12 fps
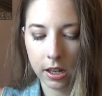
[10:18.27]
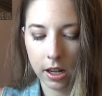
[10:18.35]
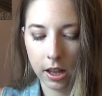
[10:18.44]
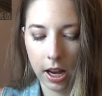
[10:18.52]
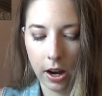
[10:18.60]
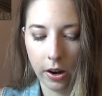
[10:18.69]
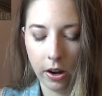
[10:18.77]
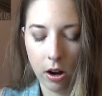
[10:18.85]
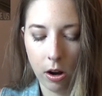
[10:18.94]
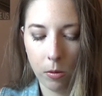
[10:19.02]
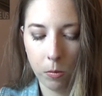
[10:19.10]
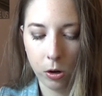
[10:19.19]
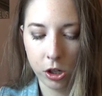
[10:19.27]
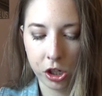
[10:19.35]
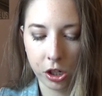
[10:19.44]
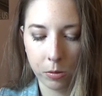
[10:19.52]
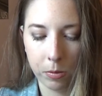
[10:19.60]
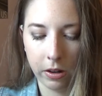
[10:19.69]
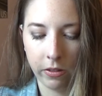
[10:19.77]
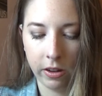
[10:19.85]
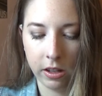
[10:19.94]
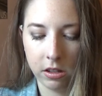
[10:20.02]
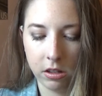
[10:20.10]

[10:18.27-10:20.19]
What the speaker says: allowing all moisture benefits